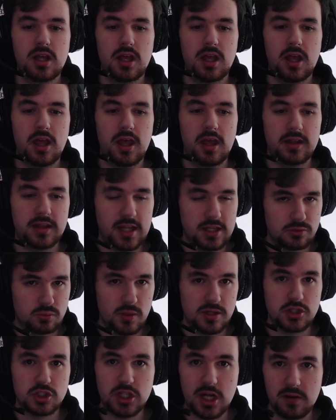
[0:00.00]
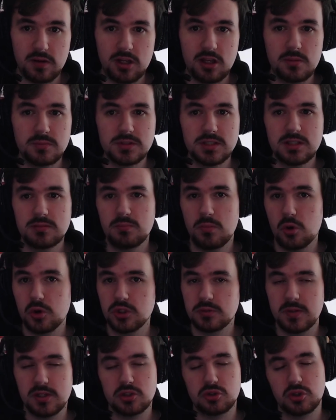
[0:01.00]
and that's where the sharing comes in. Always
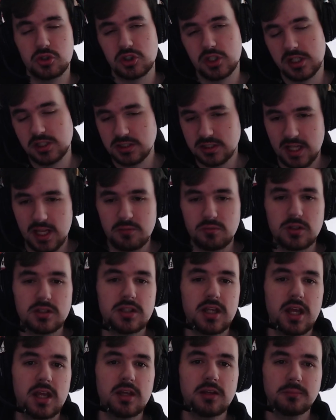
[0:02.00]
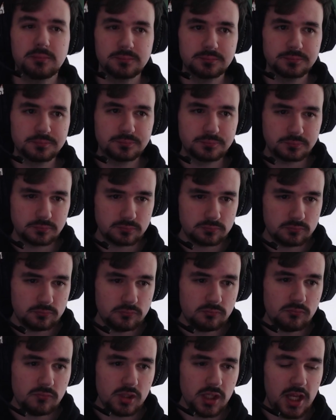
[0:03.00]
make sure you're changing it every day.
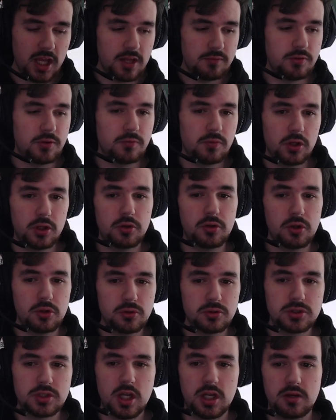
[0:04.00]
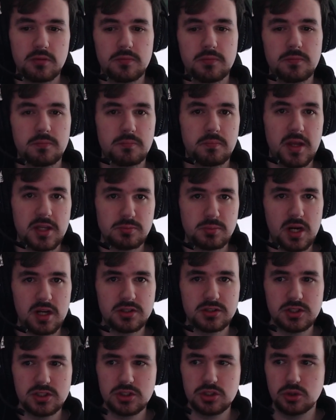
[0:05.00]
And if you follow those kind of best
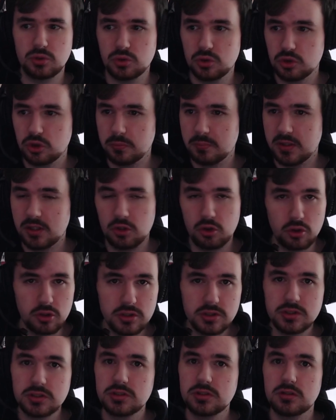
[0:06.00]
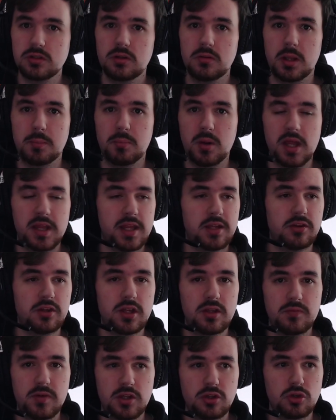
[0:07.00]
practices, you should be good. Like by the end of the
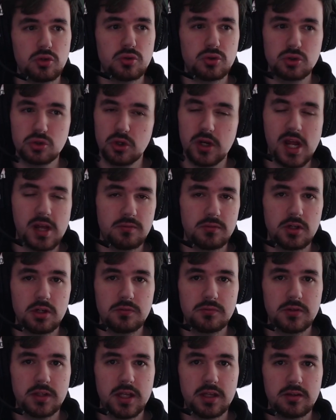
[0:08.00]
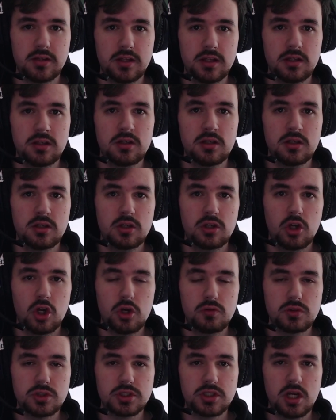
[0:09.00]
event, you should have enough to get the
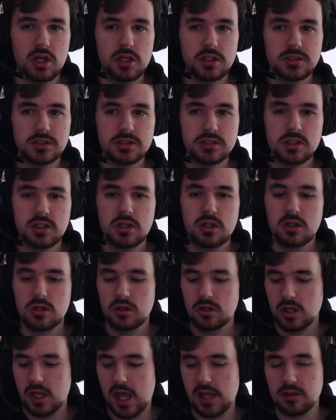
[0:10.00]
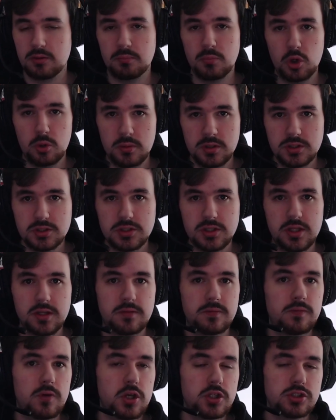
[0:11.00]
Overdress cards. At the moment, the
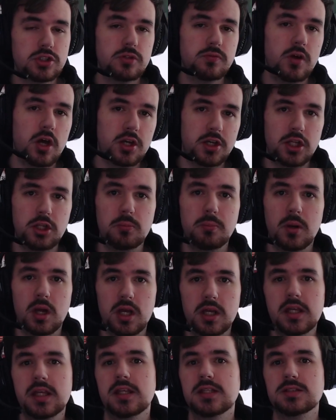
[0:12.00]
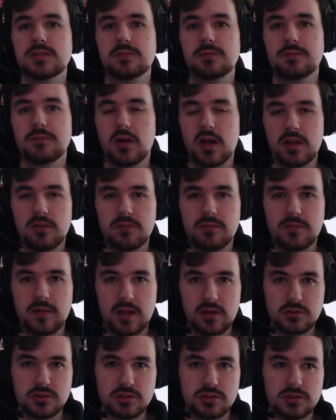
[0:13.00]
first Nirvana you buy is
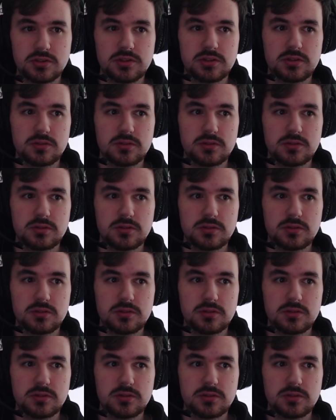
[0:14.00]
5,000